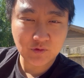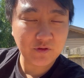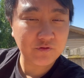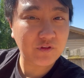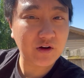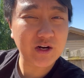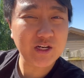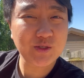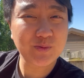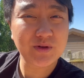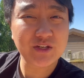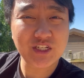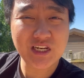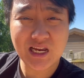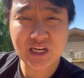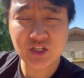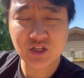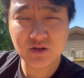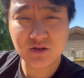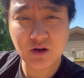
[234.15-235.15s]
Reverse
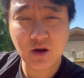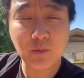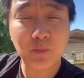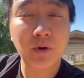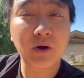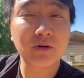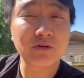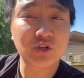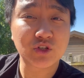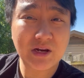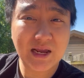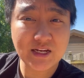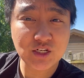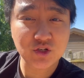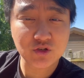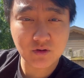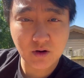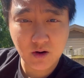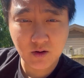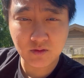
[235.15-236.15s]

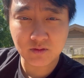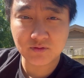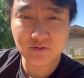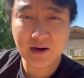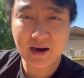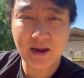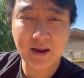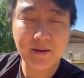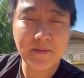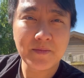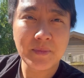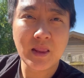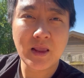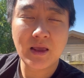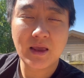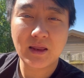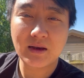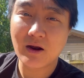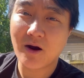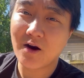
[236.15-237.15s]
progesterone, right?
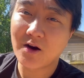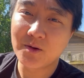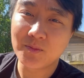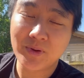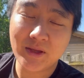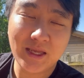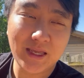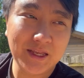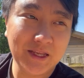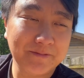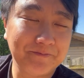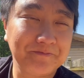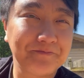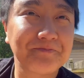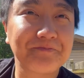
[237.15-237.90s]
An RP.